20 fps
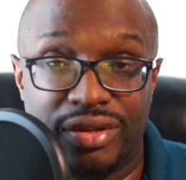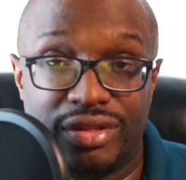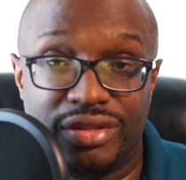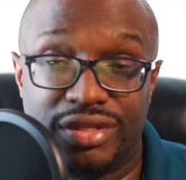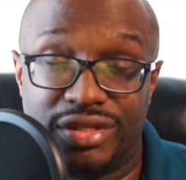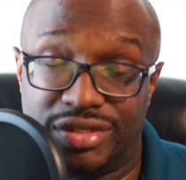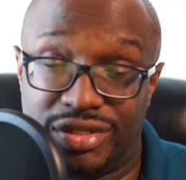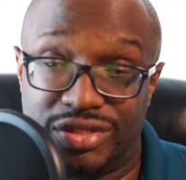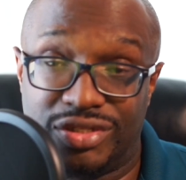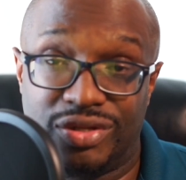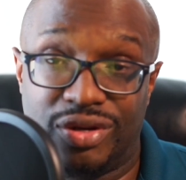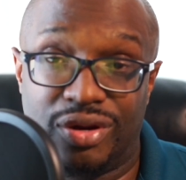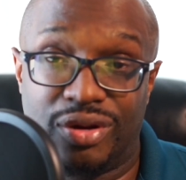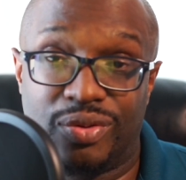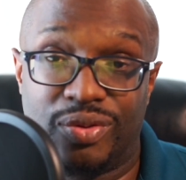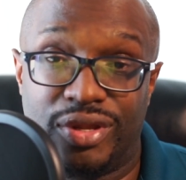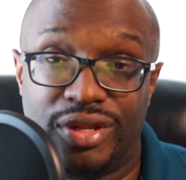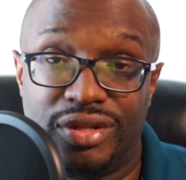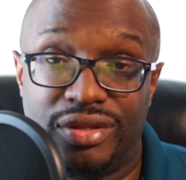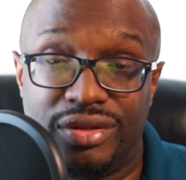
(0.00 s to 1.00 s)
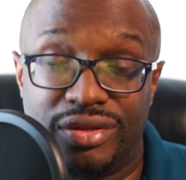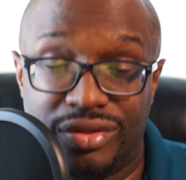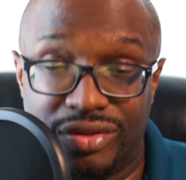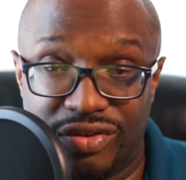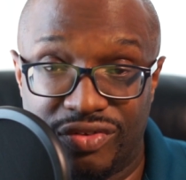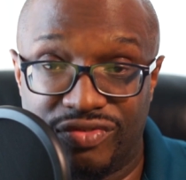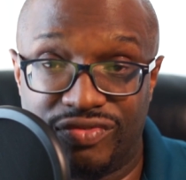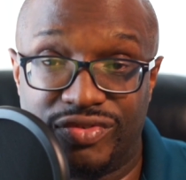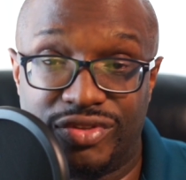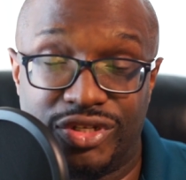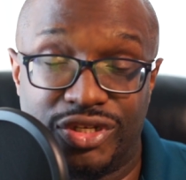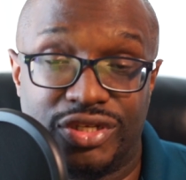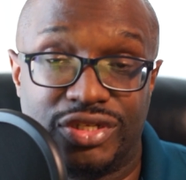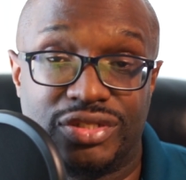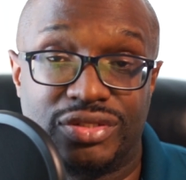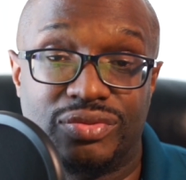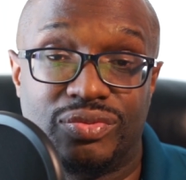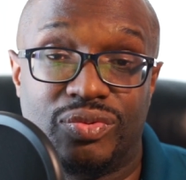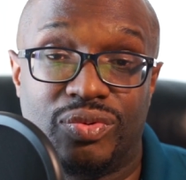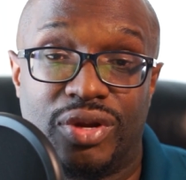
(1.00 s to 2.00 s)
This is Yorkwin. You've
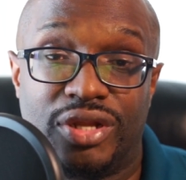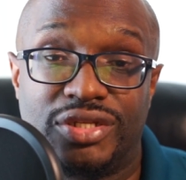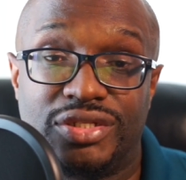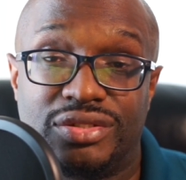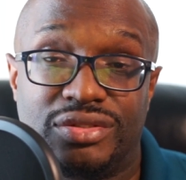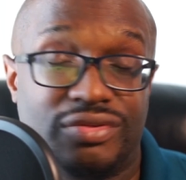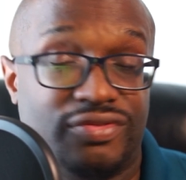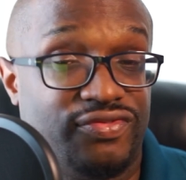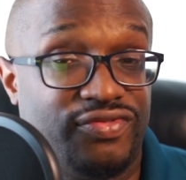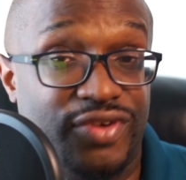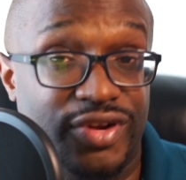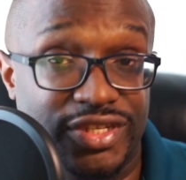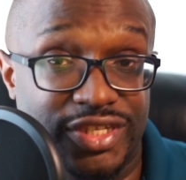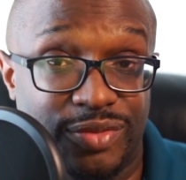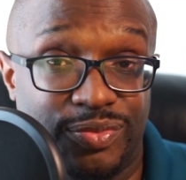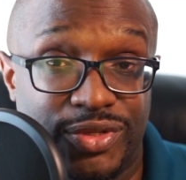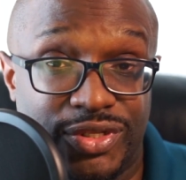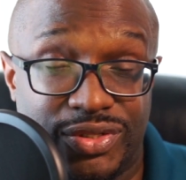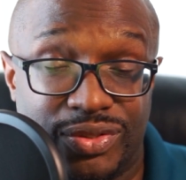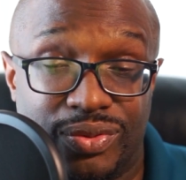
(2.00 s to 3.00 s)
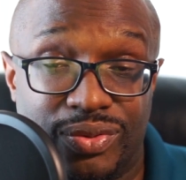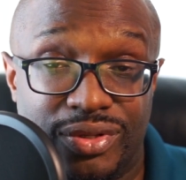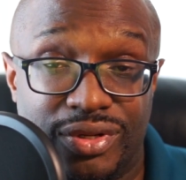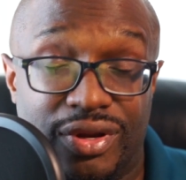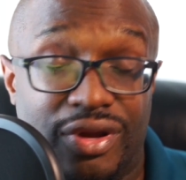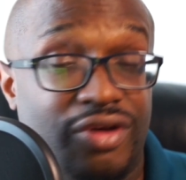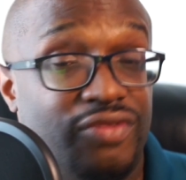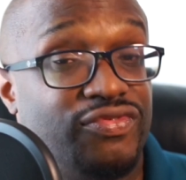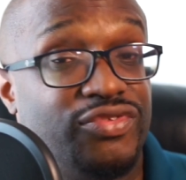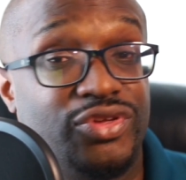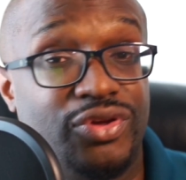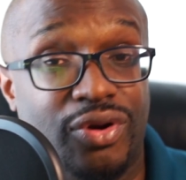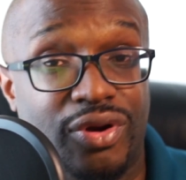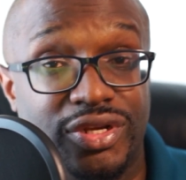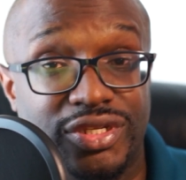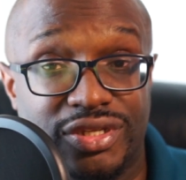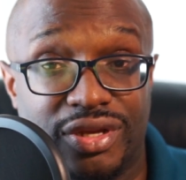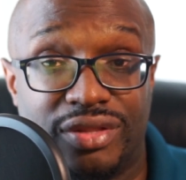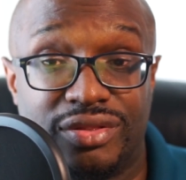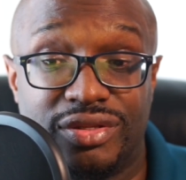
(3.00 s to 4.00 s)
just watched the first episode of
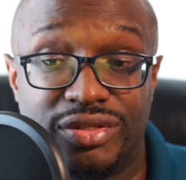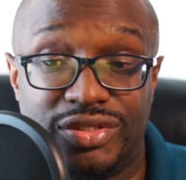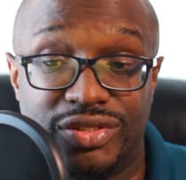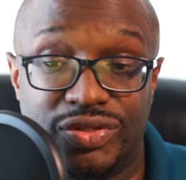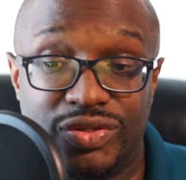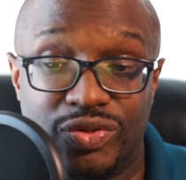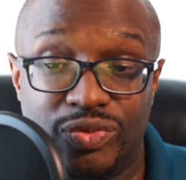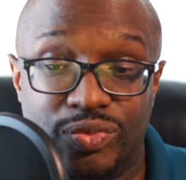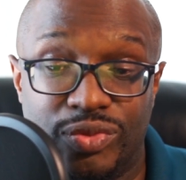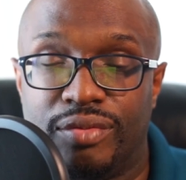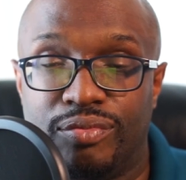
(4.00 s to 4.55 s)
YORX on the Tube.